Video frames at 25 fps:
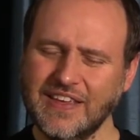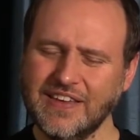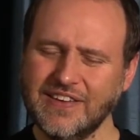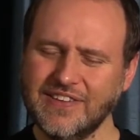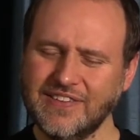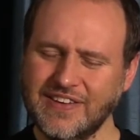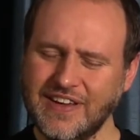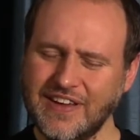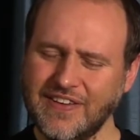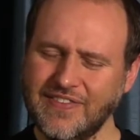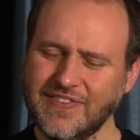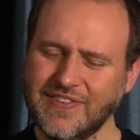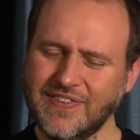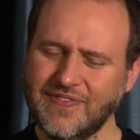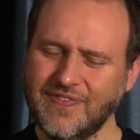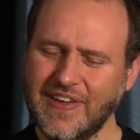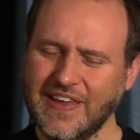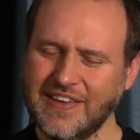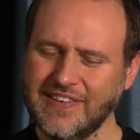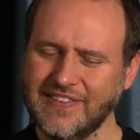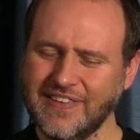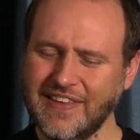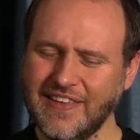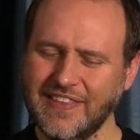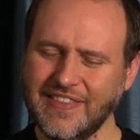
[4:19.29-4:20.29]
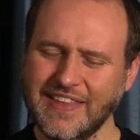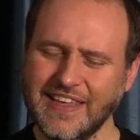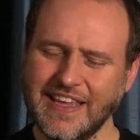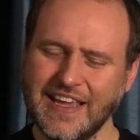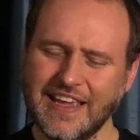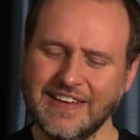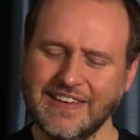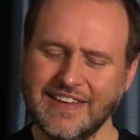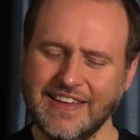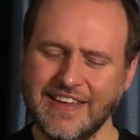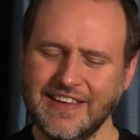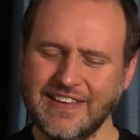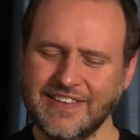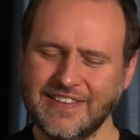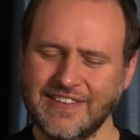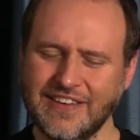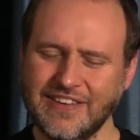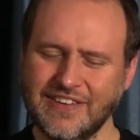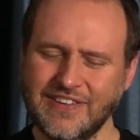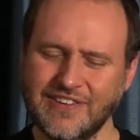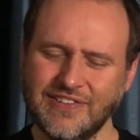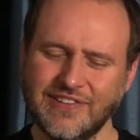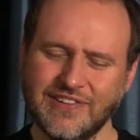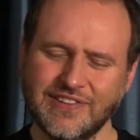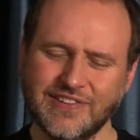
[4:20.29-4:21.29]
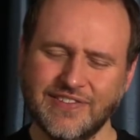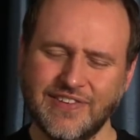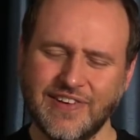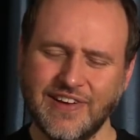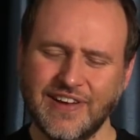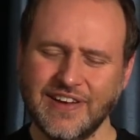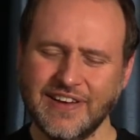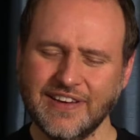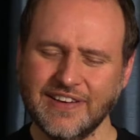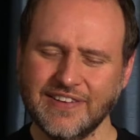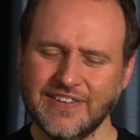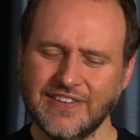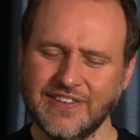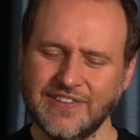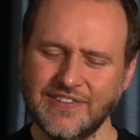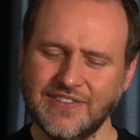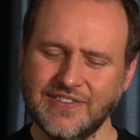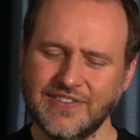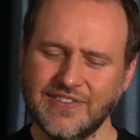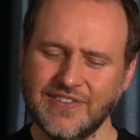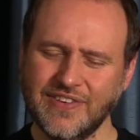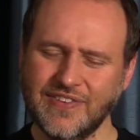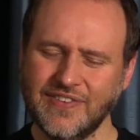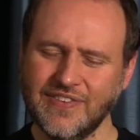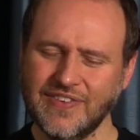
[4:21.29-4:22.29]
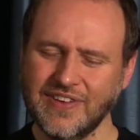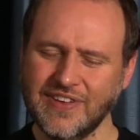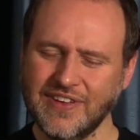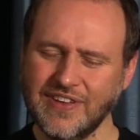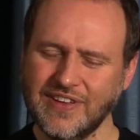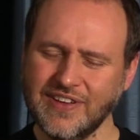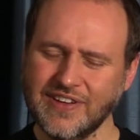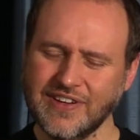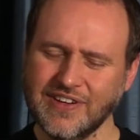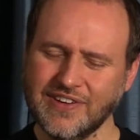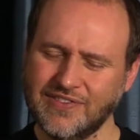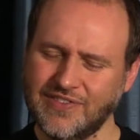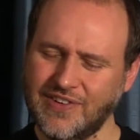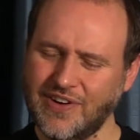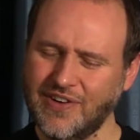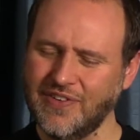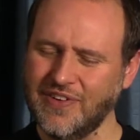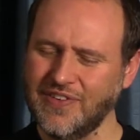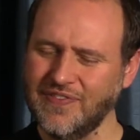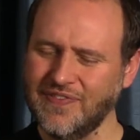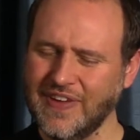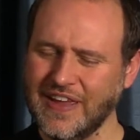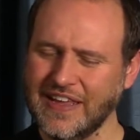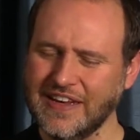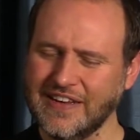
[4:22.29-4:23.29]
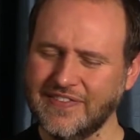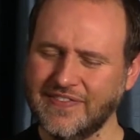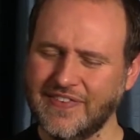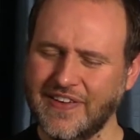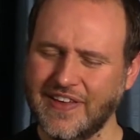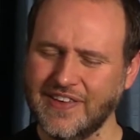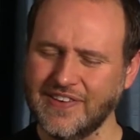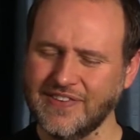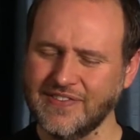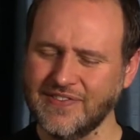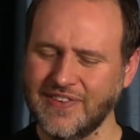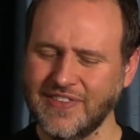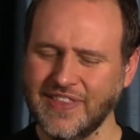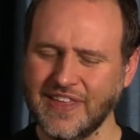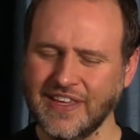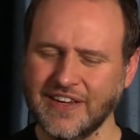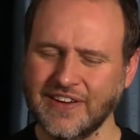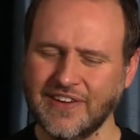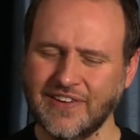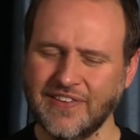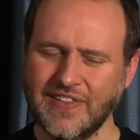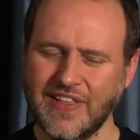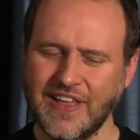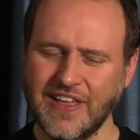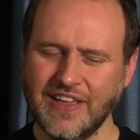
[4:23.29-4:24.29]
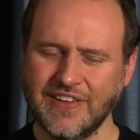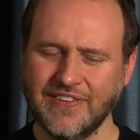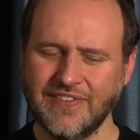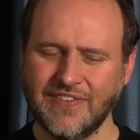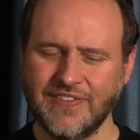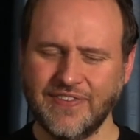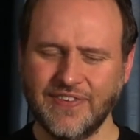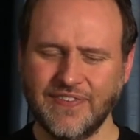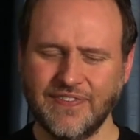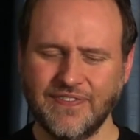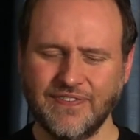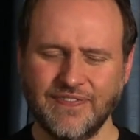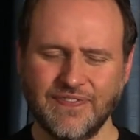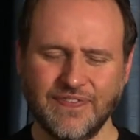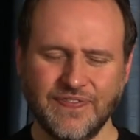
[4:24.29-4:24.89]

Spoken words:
shift based on the ideas that you are trying to grow and manifest within your life.